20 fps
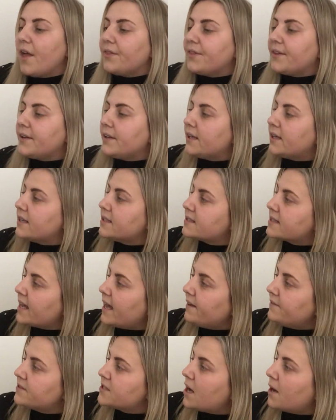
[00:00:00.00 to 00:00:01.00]
The nurse
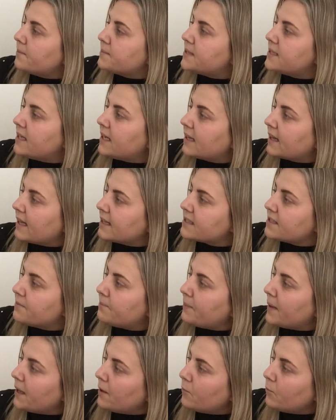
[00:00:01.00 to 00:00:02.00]
gave Topsy a glass
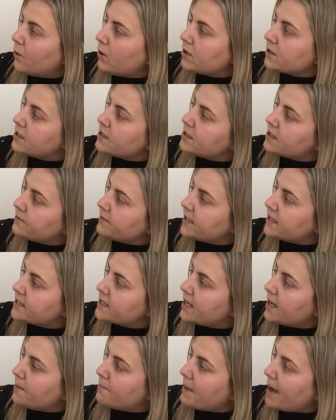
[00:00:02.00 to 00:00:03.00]
of pink water to rinse
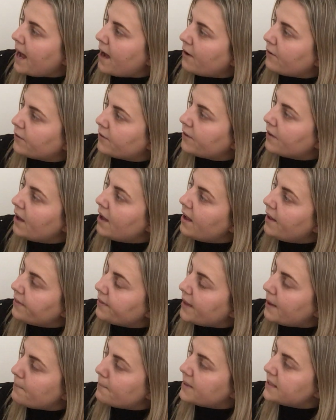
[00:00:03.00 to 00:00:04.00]
her mouth.
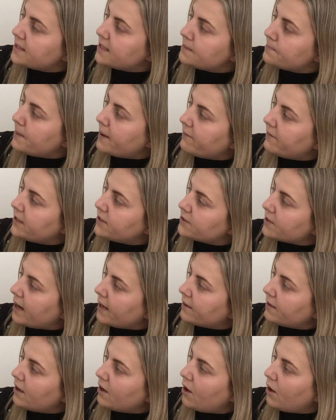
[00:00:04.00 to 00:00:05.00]
Then Mrs. Berry
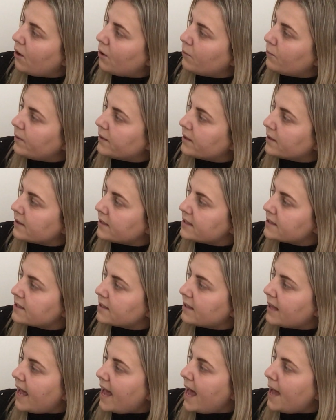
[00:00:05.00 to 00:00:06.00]
dried the hole with a
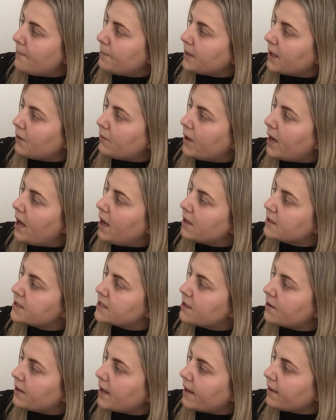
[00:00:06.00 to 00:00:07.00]
little air blower
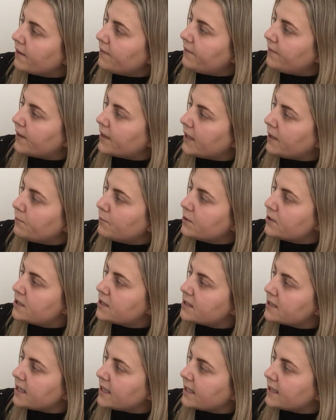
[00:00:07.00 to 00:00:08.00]
so that the filling would
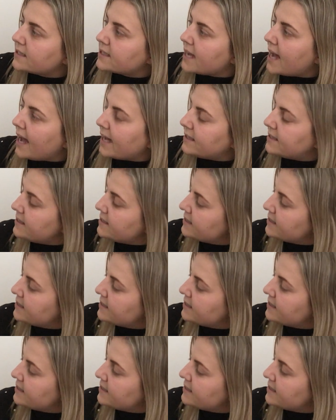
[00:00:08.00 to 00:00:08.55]
stick tight